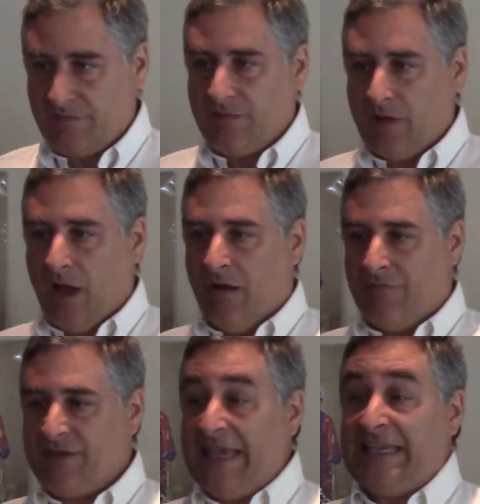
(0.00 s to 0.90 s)
of
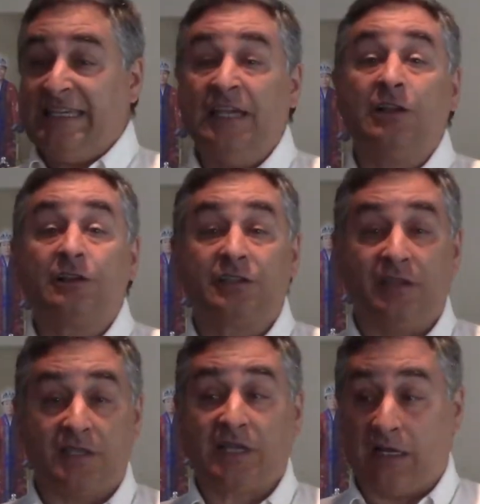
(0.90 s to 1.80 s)
guilt
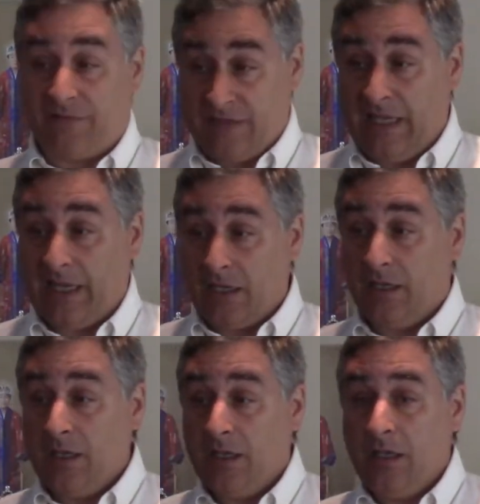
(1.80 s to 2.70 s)
and this kind of thing
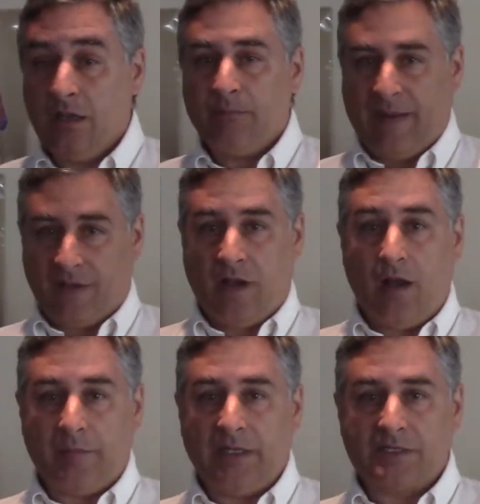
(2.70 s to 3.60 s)
by the
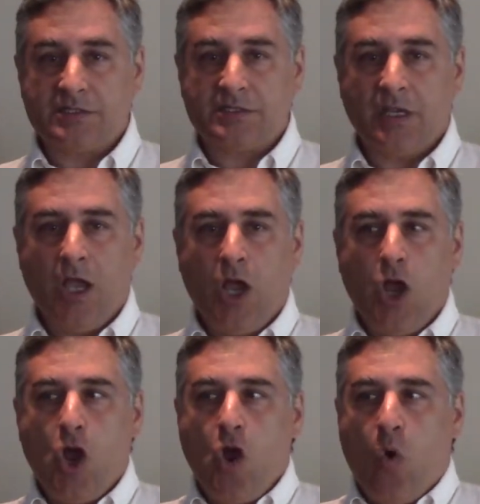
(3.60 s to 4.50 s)
communists,
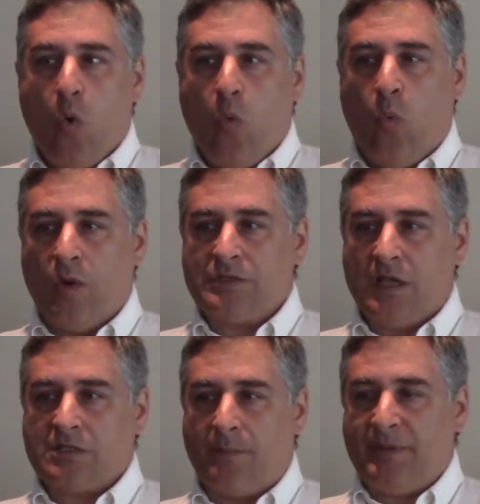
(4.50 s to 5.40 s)

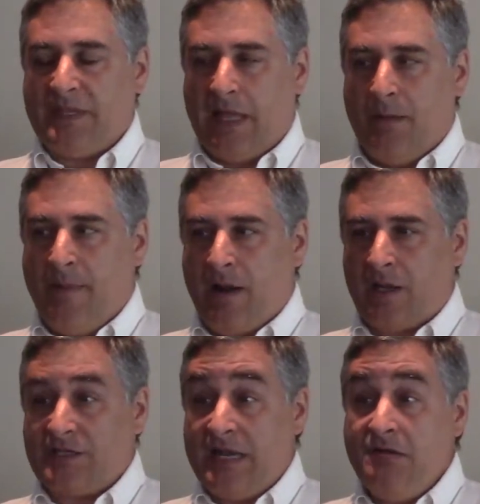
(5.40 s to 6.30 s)
was something that
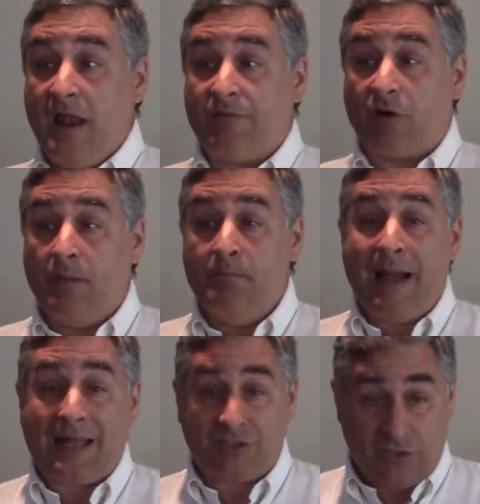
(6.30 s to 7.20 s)
Americans had never
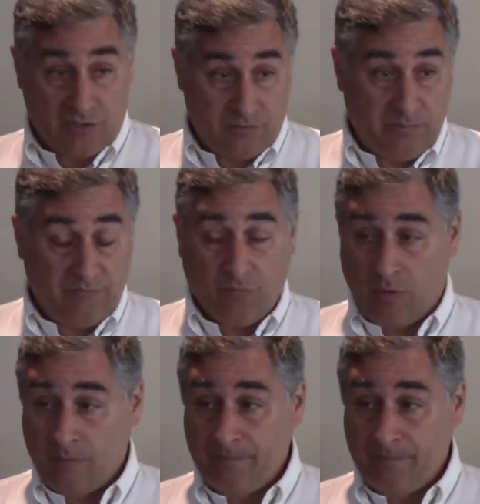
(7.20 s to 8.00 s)
imagined before.